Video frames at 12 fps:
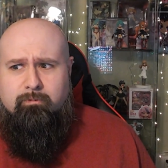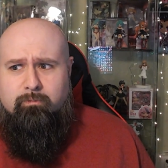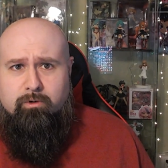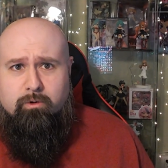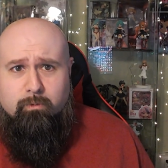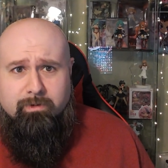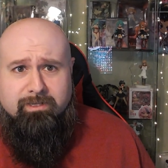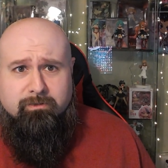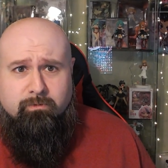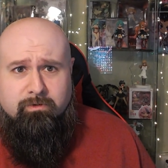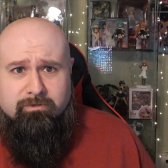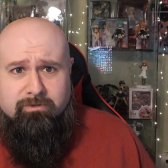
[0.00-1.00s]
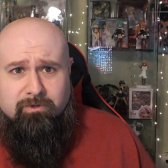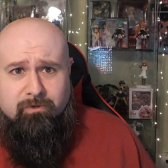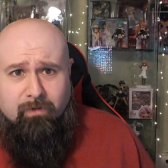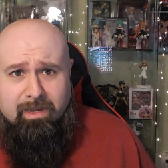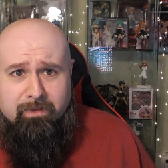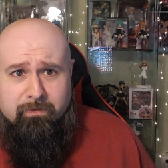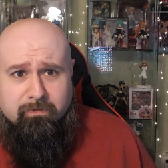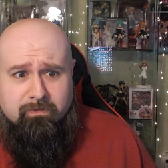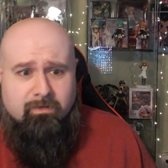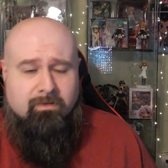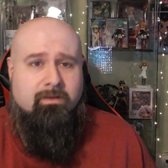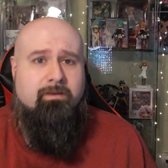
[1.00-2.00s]
Oh, no, Desu, you're stressed.
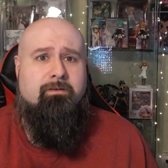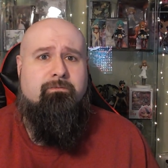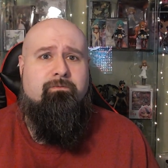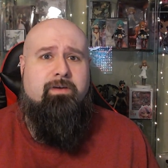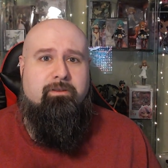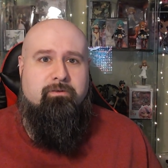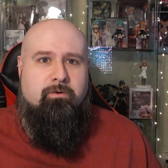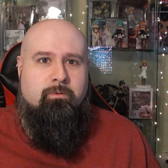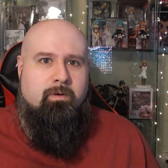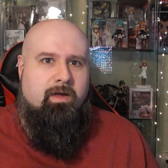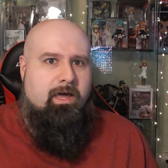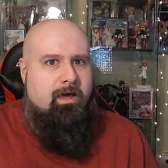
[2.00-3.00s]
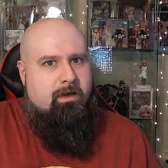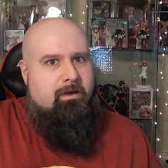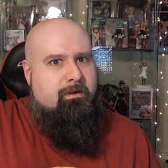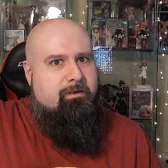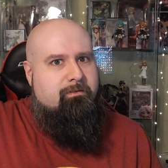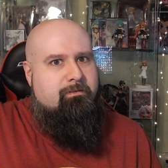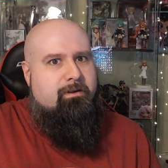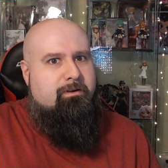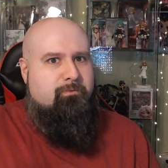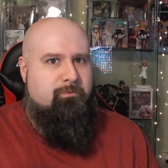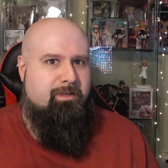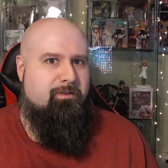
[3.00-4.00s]
Baito on,
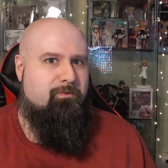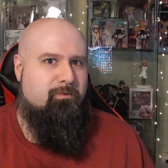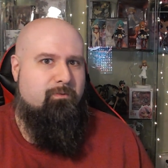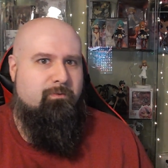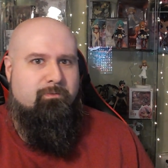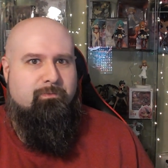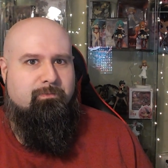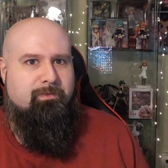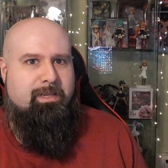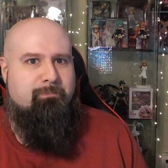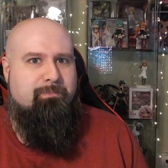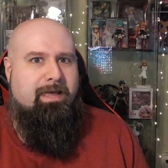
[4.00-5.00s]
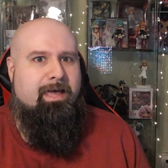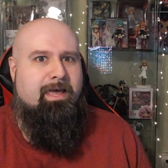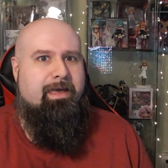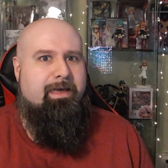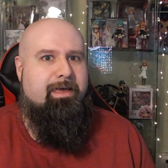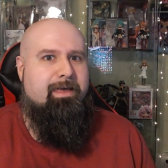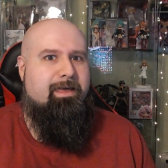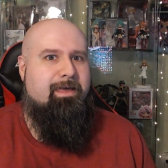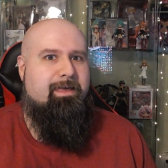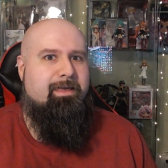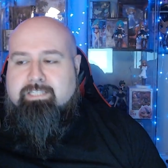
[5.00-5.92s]
Nano Desu. Nipa.